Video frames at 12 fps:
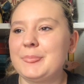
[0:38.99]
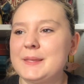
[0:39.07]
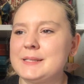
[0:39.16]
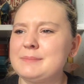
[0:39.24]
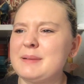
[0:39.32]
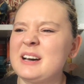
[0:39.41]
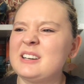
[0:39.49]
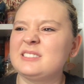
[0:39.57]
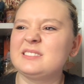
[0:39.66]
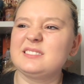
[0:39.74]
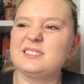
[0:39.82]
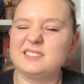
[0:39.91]
There's
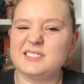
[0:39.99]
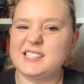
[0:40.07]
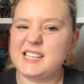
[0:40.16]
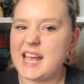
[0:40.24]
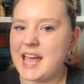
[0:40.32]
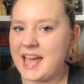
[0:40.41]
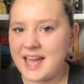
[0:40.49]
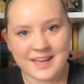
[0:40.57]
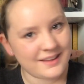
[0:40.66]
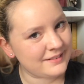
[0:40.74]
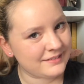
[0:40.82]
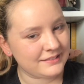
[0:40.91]
about
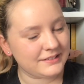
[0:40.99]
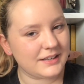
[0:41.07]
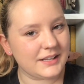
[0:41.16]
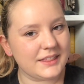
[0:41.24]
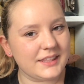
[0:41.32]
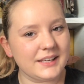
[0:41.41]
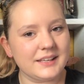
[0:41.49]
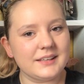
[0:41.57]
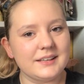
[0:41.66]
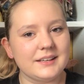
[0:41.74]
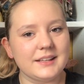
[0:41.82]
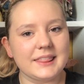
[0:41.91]
10, I think,
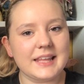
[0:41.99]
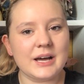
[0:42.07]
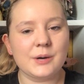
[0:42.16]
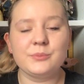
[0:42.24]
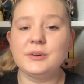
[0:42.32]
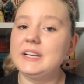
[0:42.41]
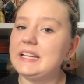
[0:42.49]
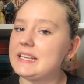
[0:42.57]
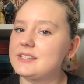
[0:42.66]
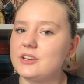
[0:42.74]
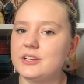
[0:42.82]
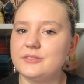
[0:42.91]
that I'm really
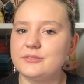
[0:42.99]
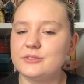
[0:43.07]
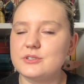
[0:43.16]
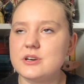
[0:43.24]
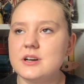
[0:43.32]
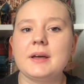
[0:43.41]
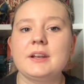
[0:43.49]
excited for.